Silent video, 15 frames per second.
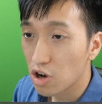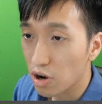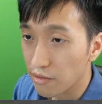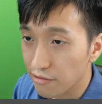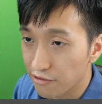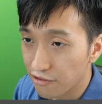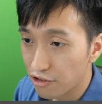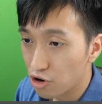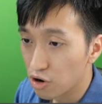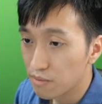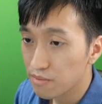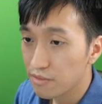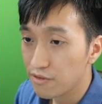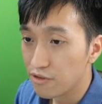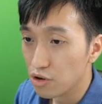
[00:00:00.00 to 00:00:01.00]

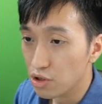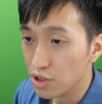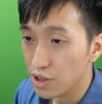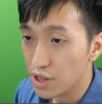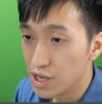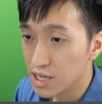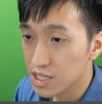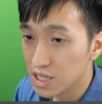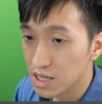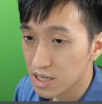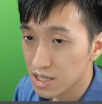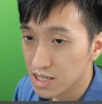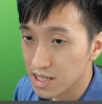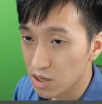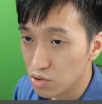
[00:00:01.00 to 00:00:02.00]
confirm for this
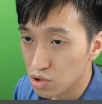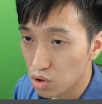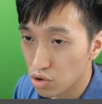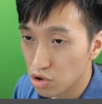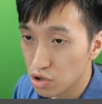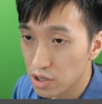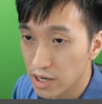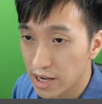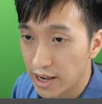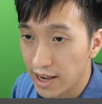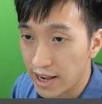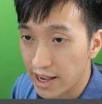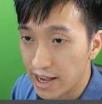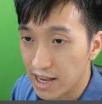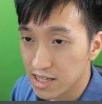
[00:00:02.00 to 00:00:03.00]
sales order,
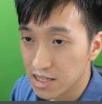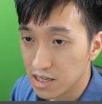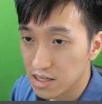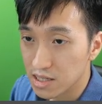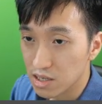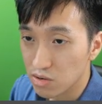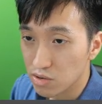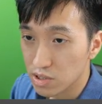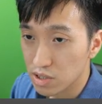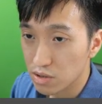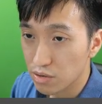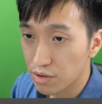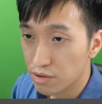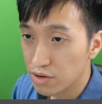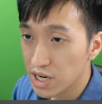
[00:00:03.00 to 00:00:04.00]

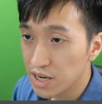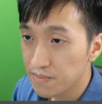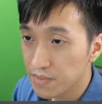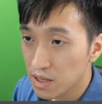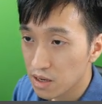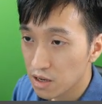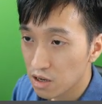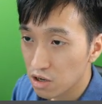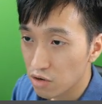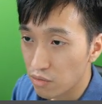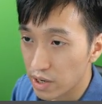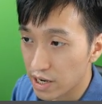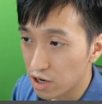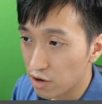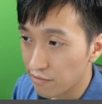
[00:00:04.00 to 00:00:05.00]
S003,
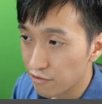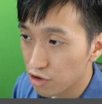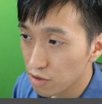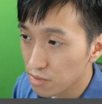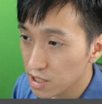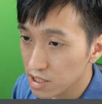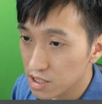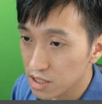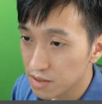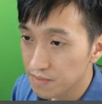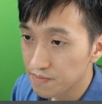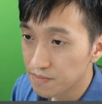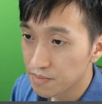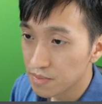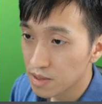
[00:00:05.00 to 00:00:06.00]
when I confirm this,
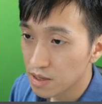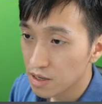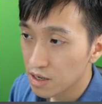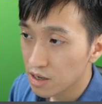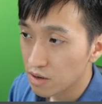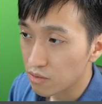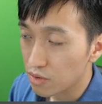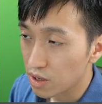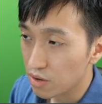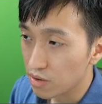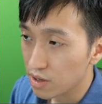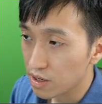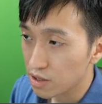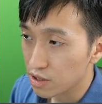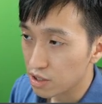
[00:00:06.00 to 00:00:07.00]

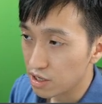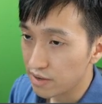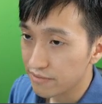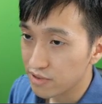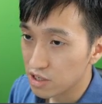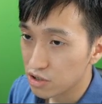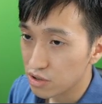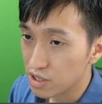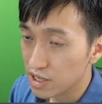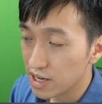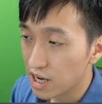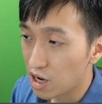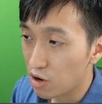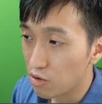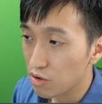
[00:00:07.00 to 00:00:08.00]
well, the inventory
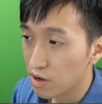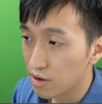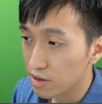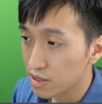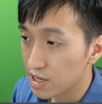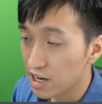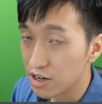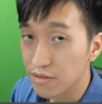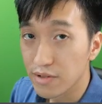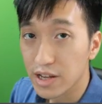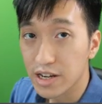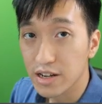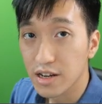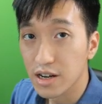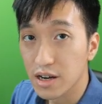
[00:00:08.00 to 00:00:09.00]
count kind of
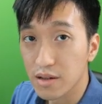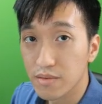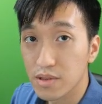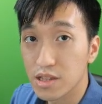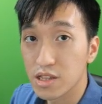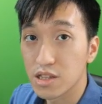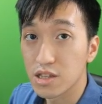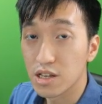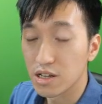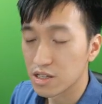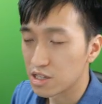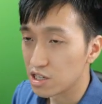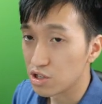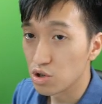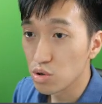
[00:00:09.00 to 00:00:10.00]
like
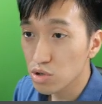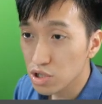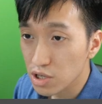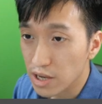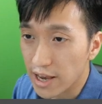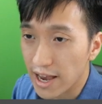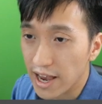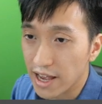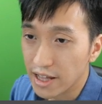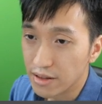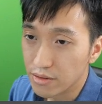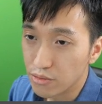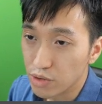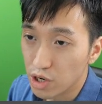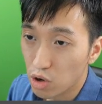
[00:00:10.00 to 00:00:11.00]
deduced.
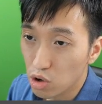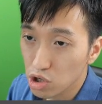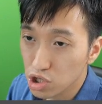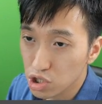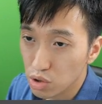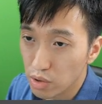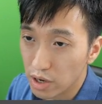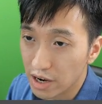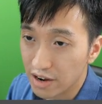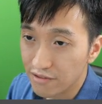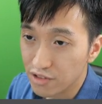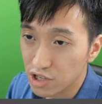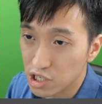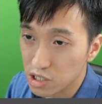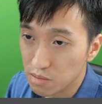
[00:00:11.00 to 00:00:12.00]
And we also
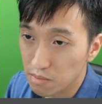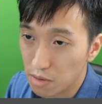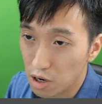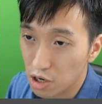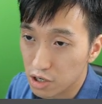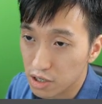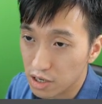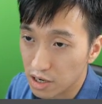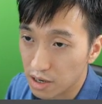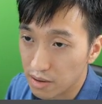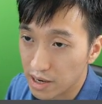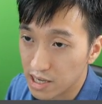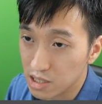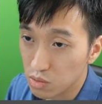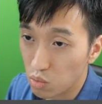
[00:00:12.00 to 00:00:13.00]
have this mark
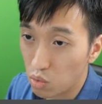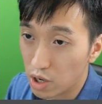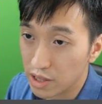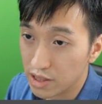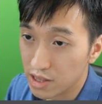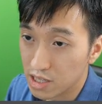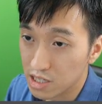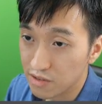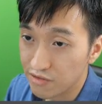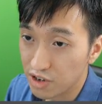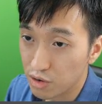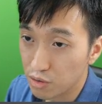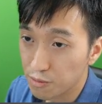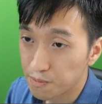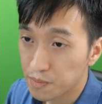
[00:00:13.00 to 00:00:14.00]
as 1, this
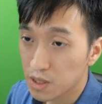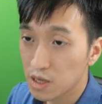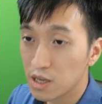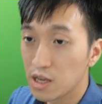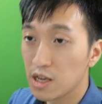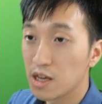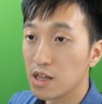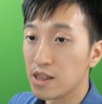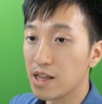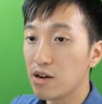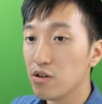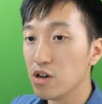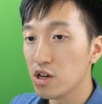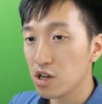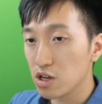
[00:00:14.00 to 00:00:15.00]
field.
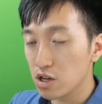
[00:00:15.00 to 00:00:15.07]
Now,